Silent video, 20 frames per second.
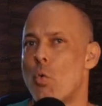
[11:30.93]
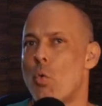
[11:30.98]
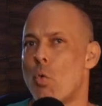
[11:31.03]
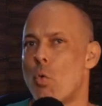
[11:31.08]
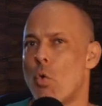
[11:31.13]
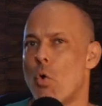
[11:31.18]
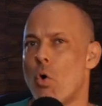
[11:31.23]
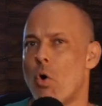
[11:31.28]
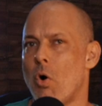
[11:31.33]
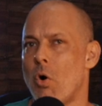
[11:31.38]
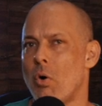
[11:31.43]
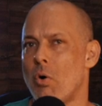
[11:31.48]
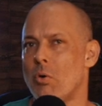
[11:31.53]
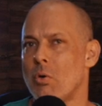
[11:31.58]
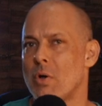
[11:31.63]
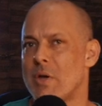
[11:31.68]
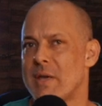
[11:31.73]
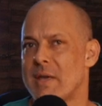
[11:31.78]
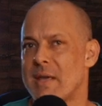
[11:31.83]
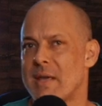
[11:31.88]

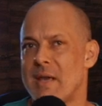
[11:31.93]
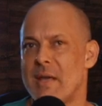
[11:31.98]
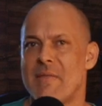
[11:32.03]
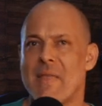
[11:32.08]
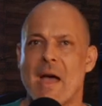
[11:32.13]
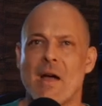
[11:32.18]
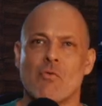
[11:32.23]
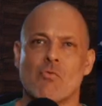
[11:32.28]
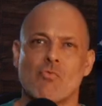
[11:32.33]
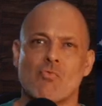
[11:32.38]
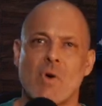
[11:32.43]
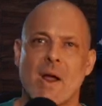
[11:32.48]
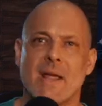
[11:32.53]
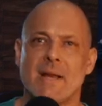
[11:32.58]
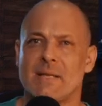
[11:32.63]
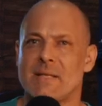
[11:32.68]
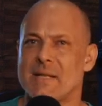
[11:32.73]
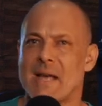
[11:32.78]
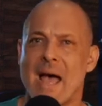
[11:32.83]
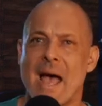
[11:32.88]
all in that
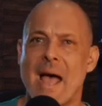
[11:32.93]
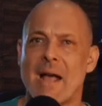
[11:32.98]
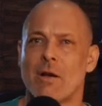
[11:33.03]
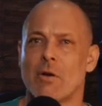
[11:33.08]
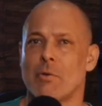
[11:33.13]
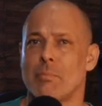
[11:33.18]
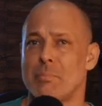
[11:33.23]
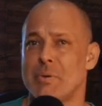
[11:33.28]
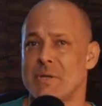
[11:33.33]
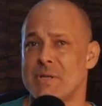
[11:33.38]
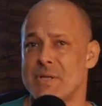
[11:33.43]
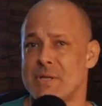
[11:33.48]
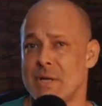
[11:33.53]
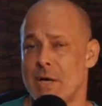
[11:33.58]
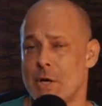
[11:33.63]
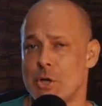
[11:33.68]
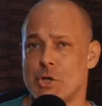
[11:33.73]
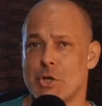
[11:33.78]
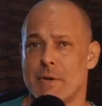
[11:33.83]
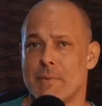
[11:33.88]
right tackle
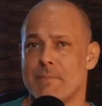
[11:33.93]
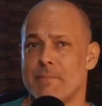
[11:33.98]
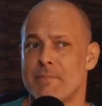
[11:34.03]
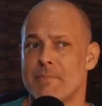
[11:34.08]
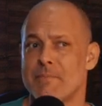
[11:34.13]
position.